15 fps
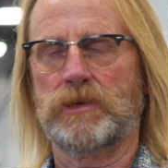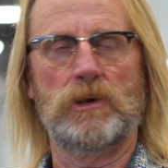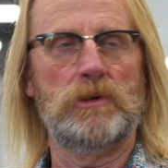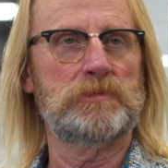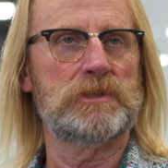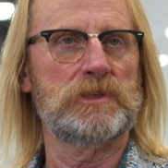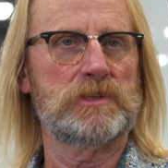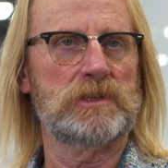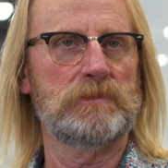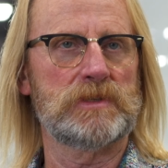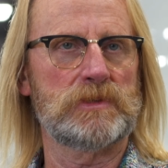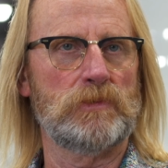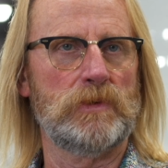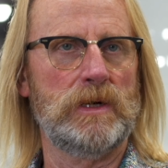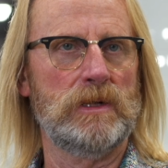tarp system
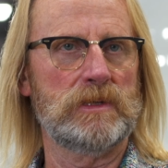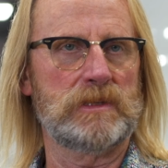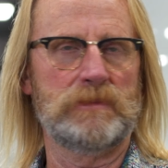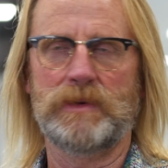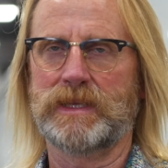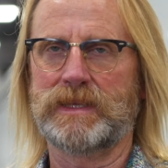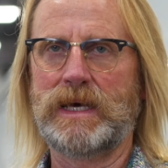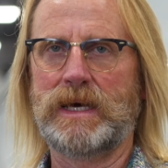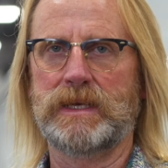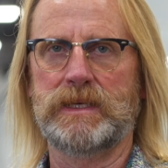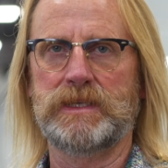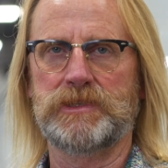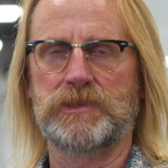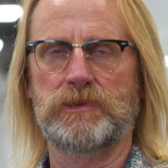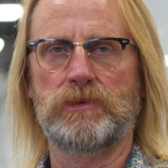as well to make that
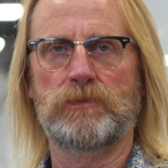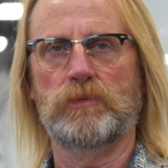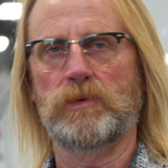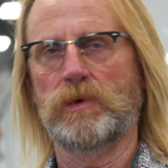easier.